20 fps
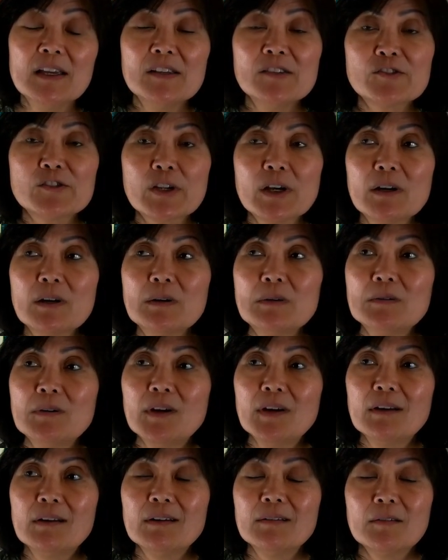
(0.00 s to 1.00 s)
So
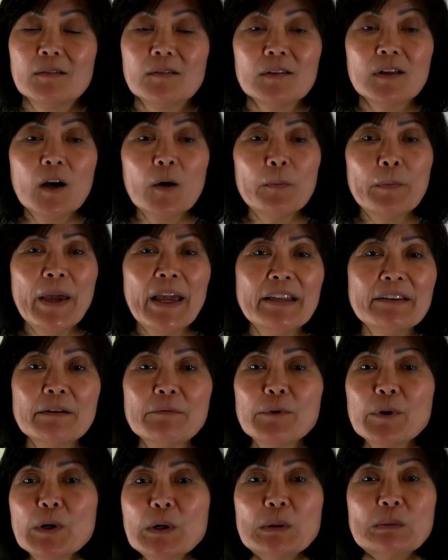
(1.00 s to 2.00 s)
go paint a
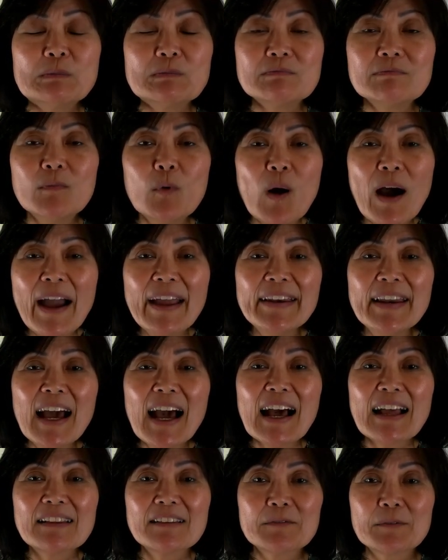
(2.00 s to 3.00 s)
room. Why
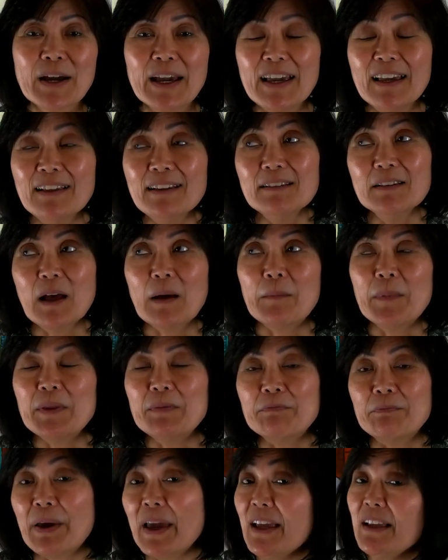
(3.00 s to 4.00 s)
not, right? I
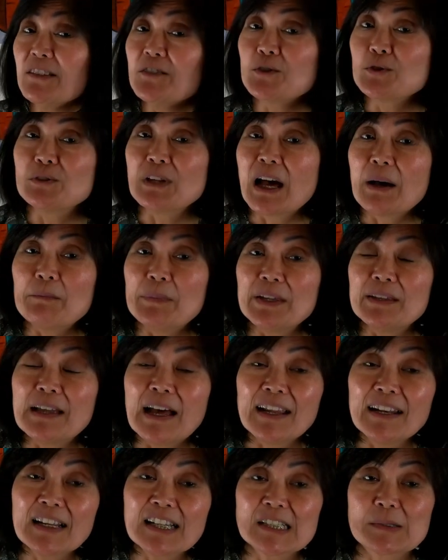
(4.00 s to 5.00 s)
mean, paint should not be
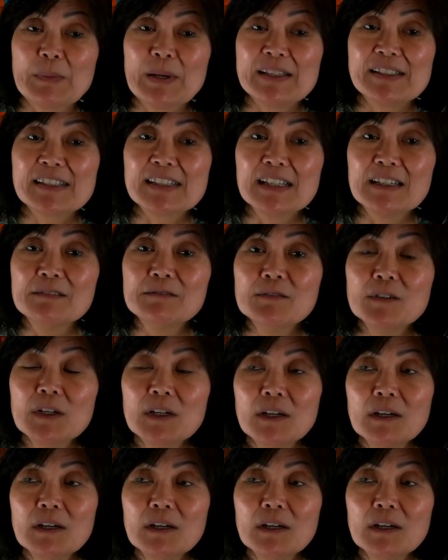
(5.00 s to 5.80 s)
that expensive.